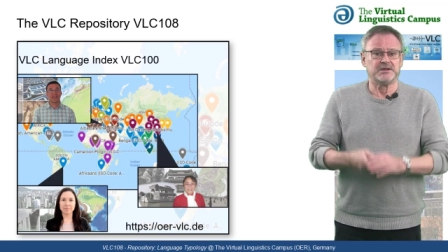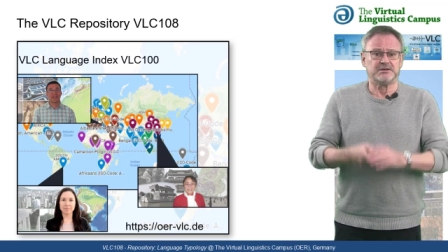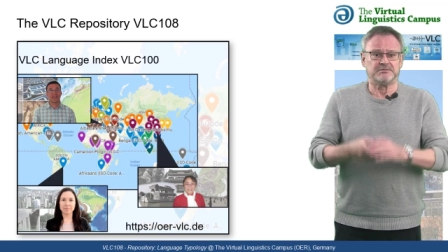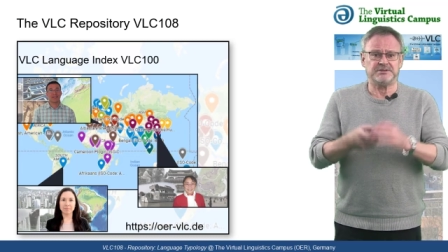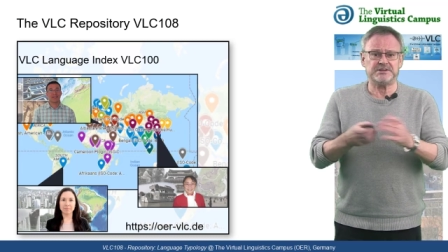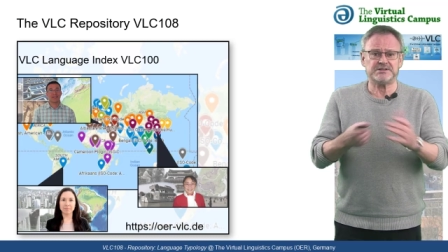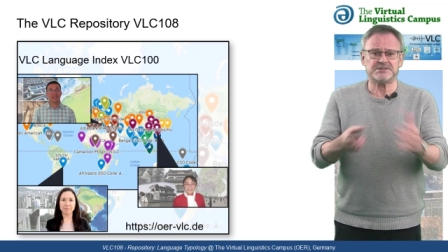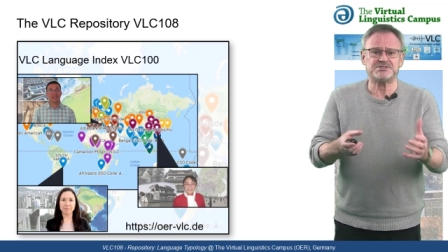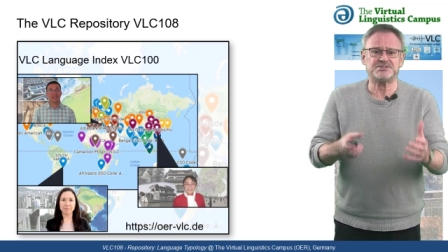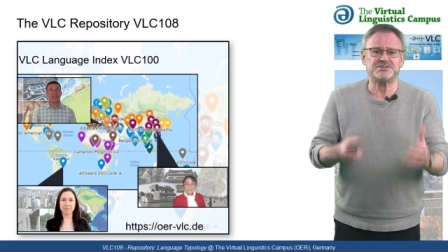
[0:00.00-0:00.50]

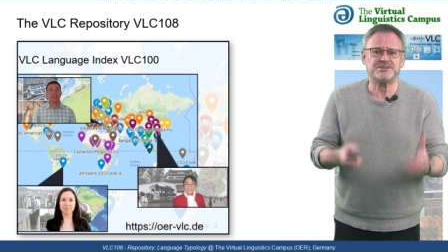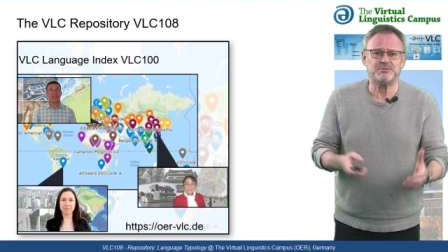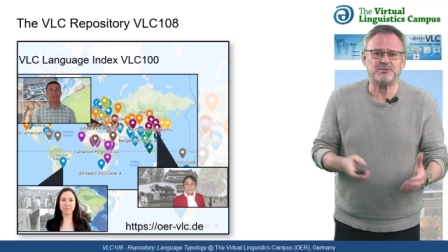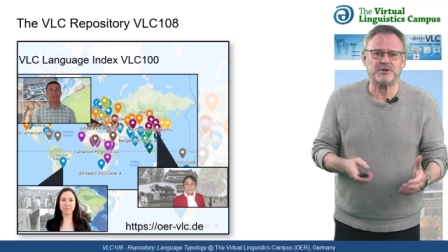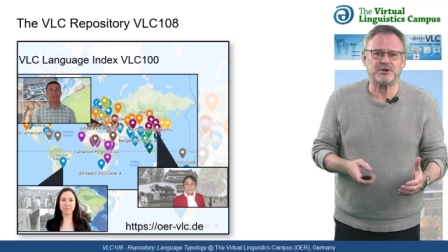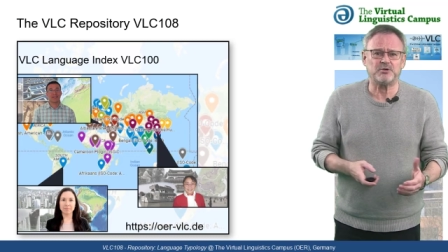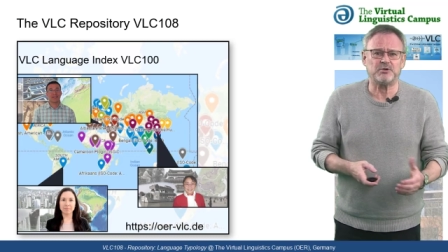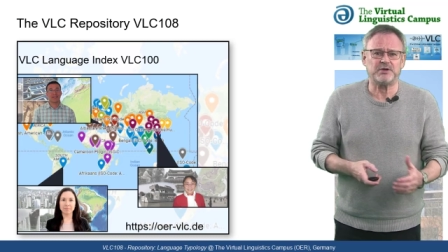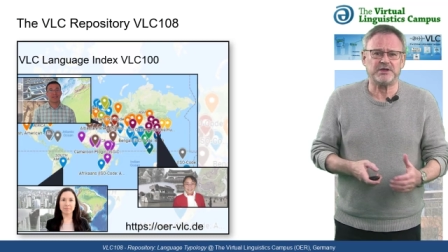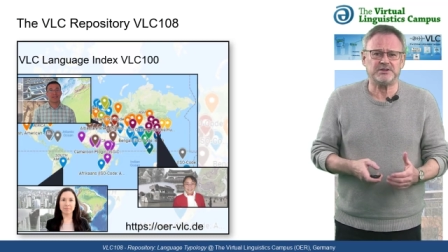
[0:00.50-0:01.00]
VLC
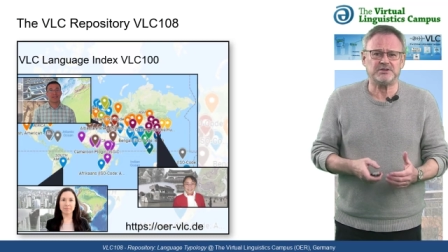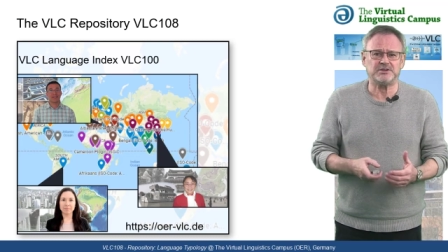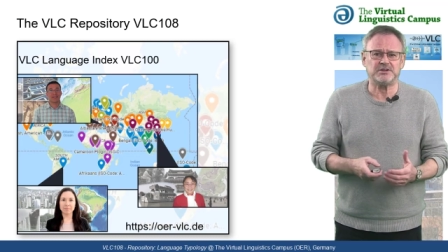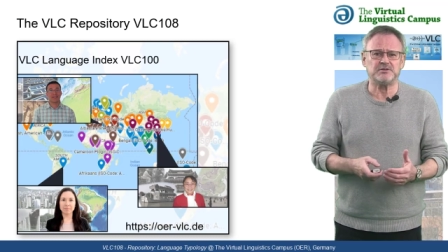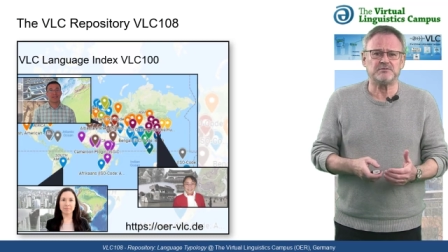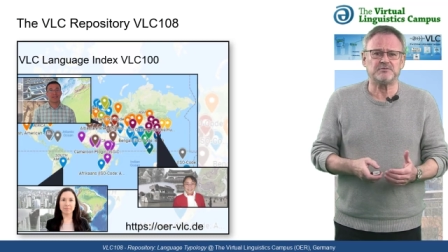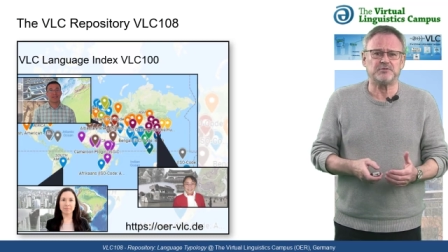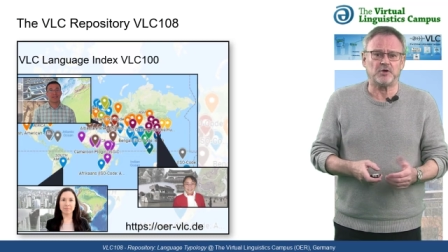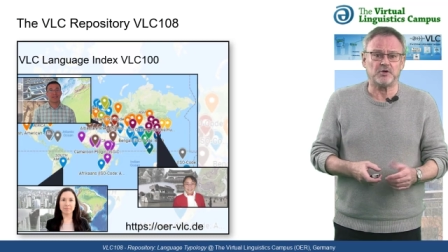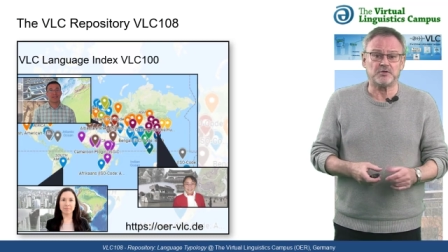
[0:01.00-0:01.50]
108
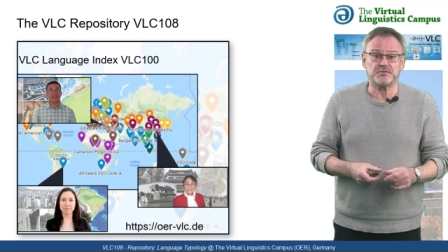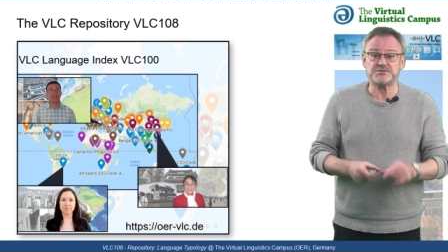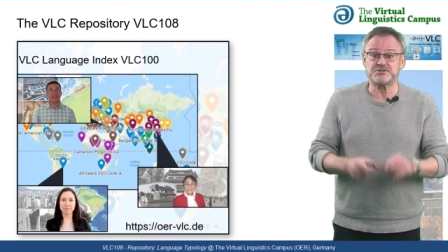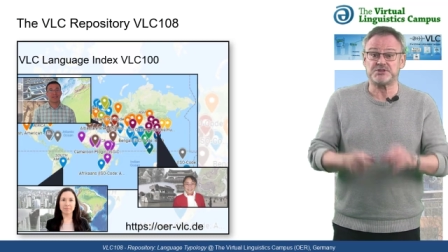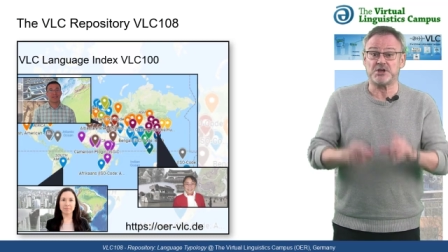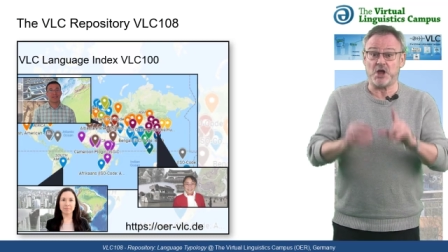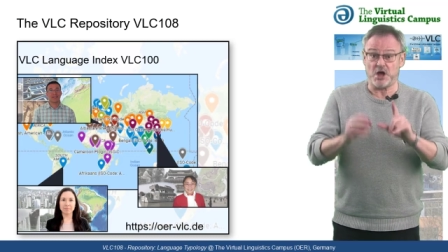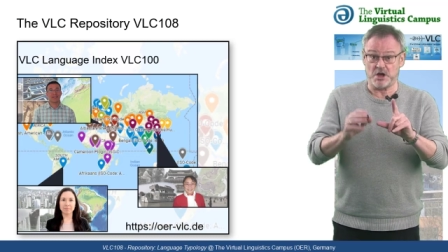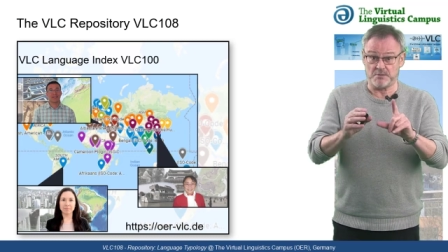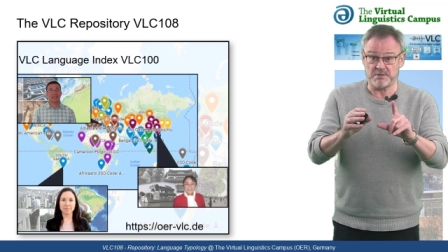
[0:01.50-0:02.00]
involves,
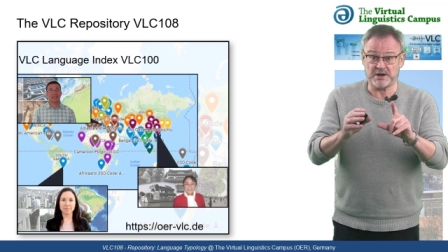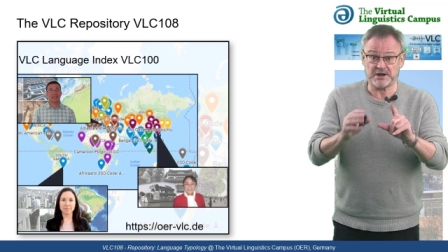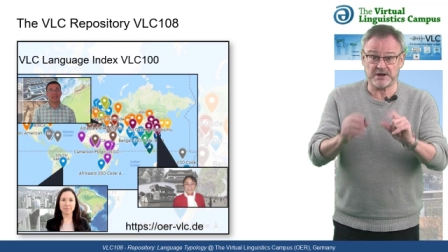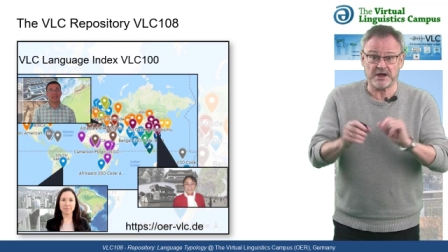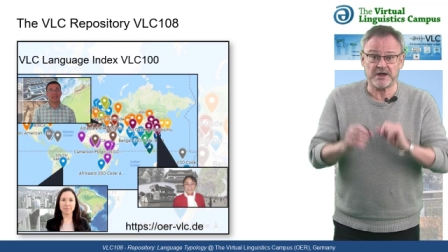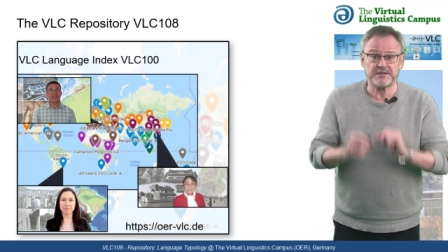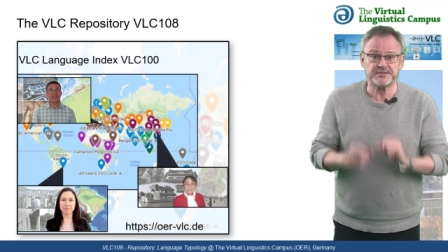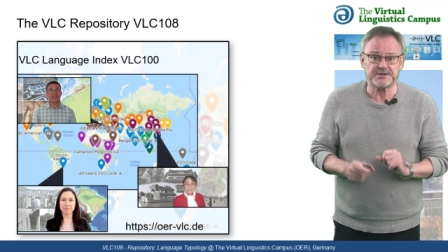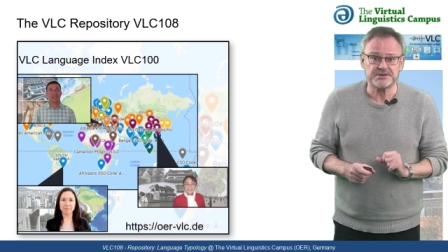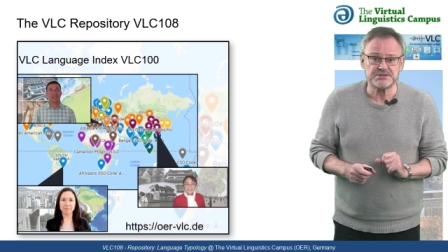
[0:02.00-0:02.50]
among
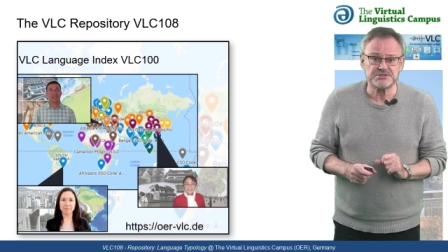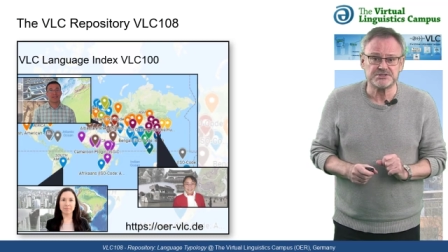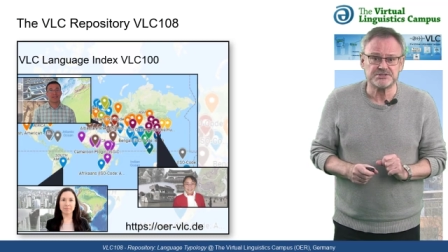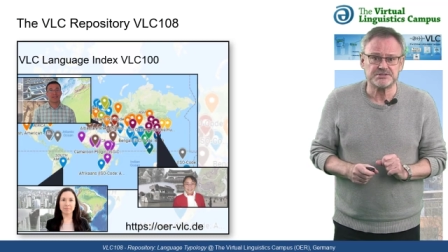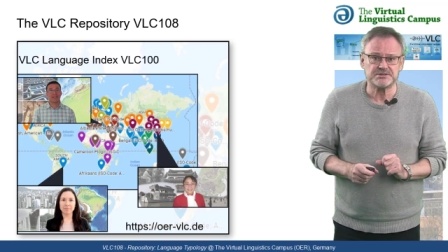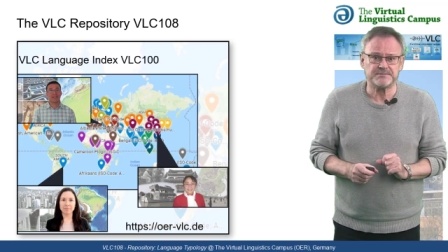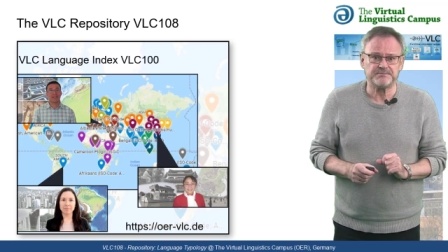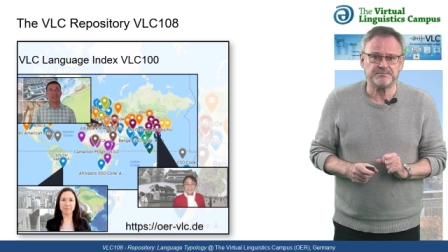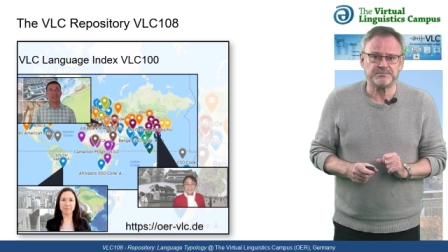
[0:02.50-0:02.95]
others,